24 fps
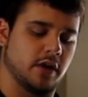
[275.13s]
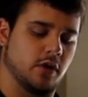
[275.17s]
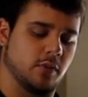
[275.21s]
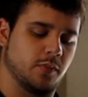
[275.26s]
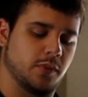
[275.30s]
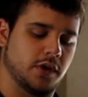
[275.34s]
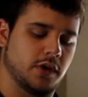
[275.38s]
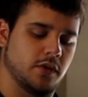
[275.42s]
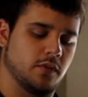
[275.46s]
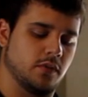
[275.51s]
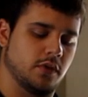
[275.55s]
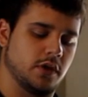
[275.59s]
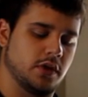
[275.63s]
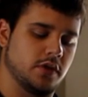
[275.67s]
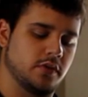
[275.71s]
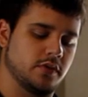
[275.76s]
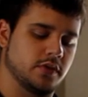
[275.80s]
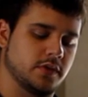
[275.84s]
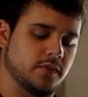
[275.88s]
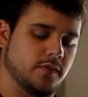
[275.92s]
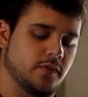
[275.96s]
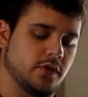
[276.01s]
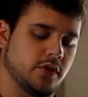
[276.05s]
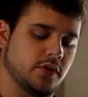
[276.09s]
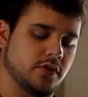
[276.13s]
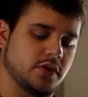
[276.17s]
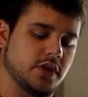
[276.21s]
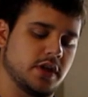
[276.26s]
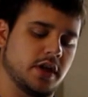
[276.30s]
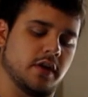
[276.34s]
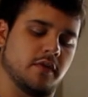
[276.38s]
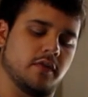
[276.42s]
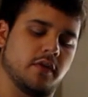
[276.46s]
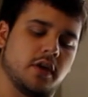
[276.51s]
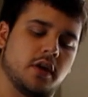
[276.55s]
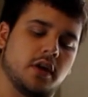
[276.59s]
open and reuse them for
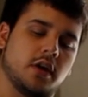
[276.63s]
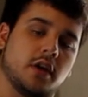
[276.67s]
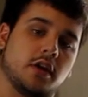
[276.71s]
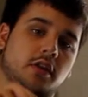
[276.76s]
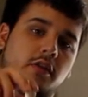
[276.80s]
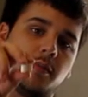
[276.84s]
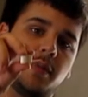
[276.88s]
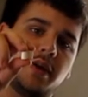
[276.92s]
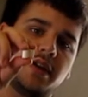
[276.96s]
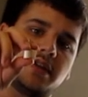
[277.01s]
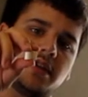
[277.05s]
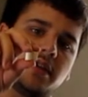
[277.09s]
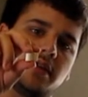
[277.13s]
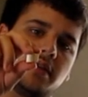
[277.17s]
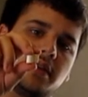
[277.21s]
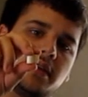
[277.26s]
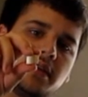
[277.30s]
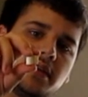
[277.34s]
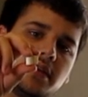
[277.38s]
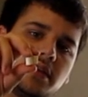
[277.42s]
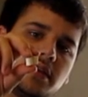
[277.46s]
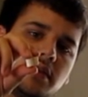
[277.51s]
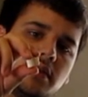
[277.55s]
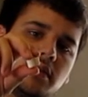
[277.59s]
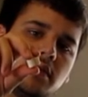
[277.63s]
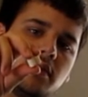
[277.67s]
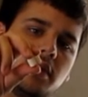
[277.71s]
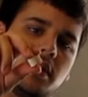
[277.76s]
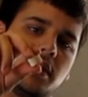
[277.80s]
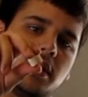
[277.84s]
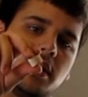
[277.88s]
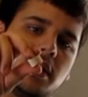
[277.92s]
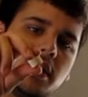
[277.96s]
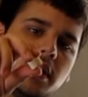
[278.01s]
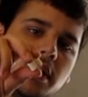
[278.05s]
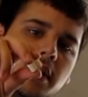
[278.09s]
yourself. They're basically just
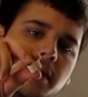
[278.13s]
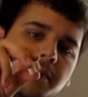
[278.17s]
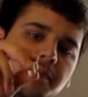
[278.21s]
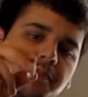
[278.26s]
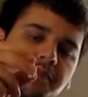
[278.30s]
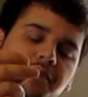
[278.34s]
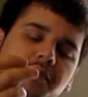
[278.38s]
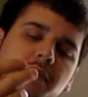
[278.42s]
little